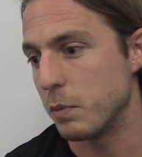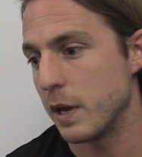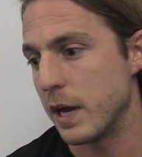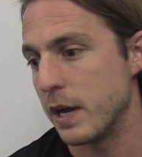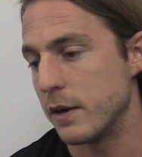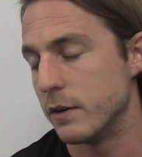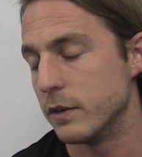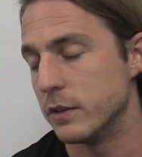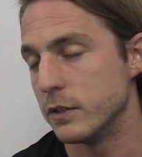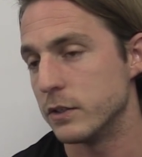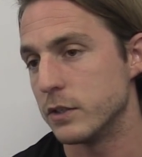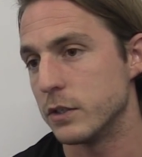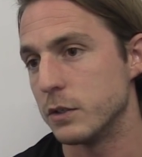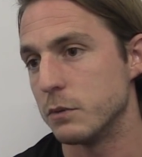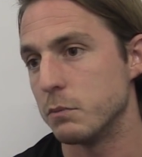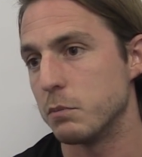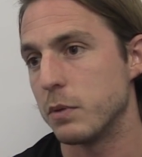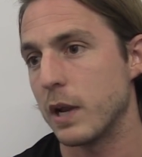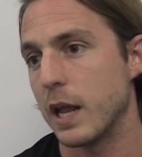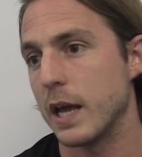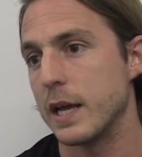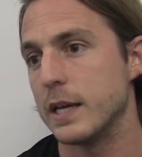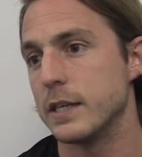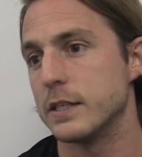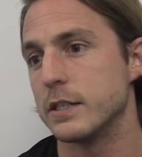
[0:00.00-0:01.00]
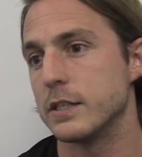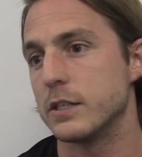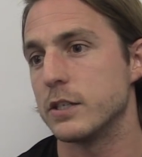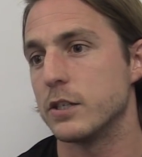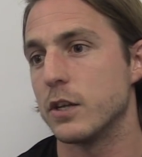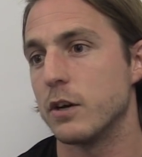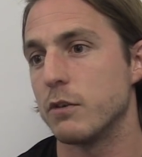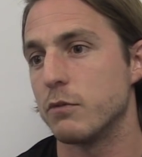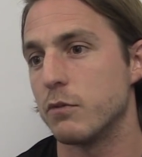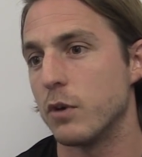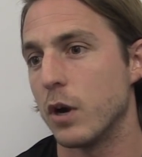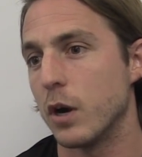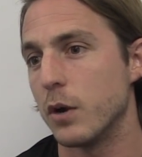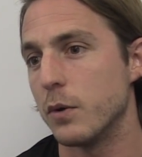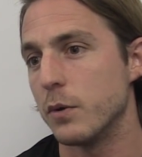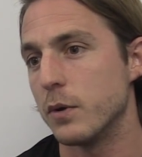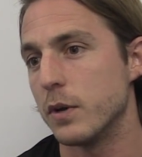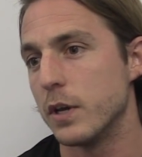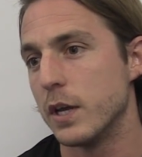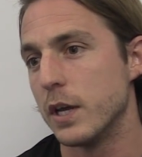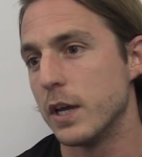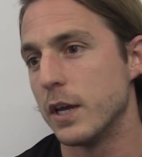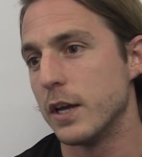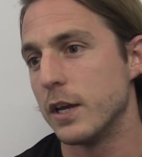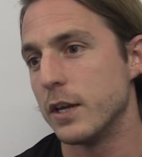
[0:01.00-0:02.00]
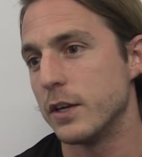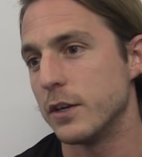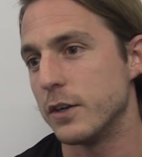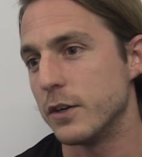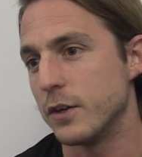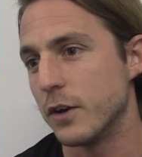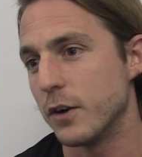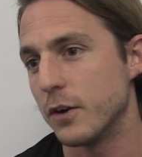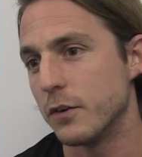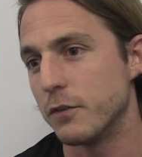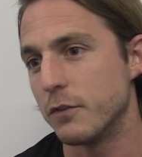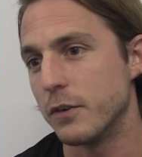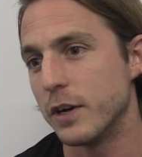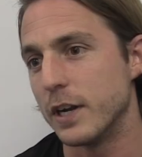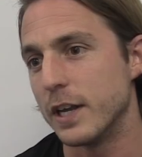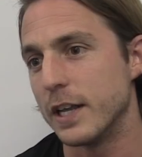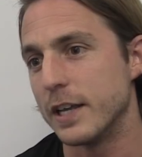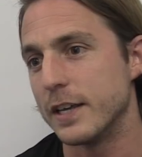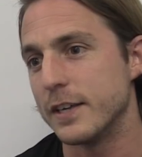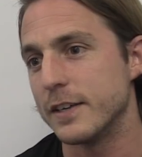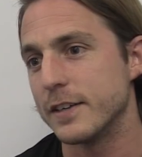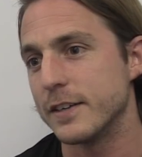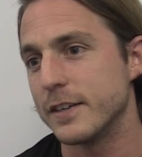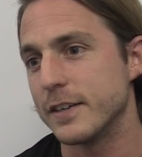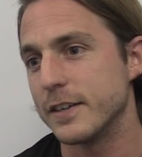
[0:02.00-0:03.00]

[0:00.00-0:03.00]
parents and players and stuff wrote, you can't really.